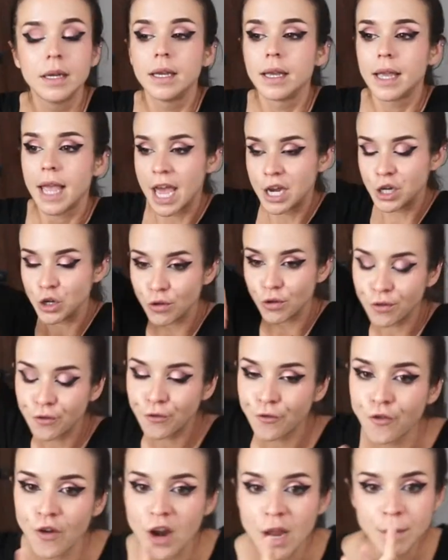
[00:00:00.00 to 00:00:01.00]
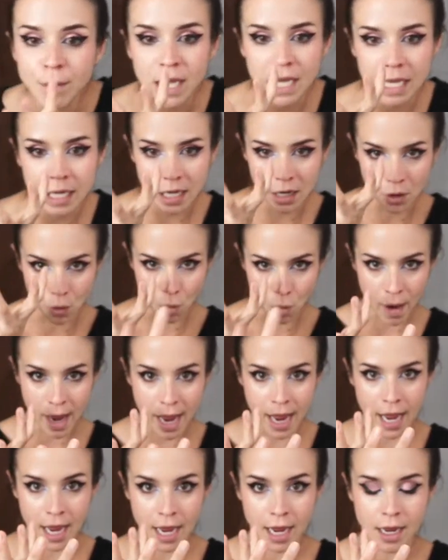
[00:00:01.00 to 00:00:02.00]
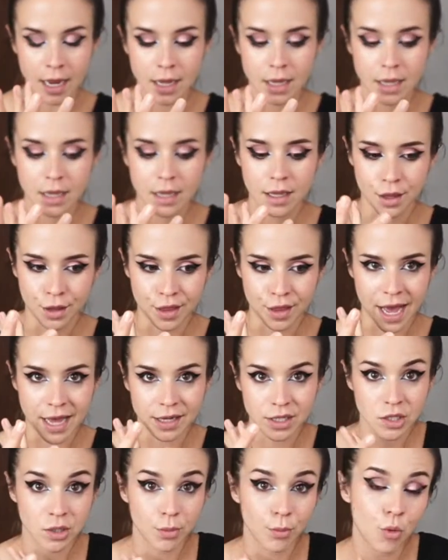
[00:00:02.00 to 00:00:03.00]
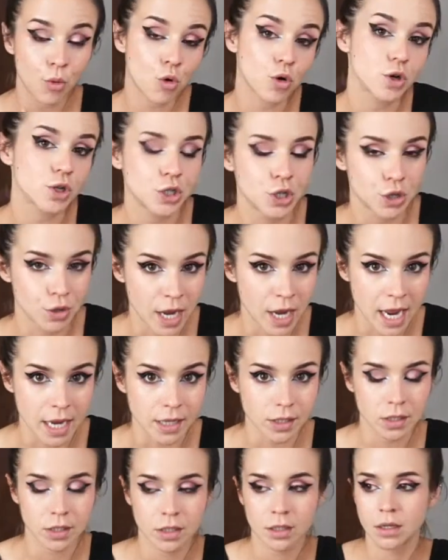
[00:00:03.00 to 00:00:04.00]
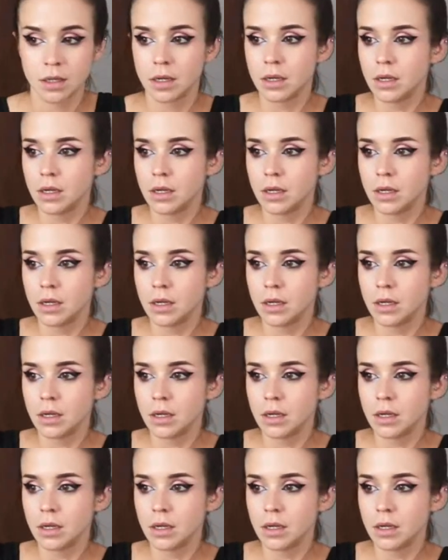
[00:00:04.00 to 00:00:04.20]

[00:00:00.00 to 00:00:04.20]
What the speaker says: And you're framing it in a way that supports your case.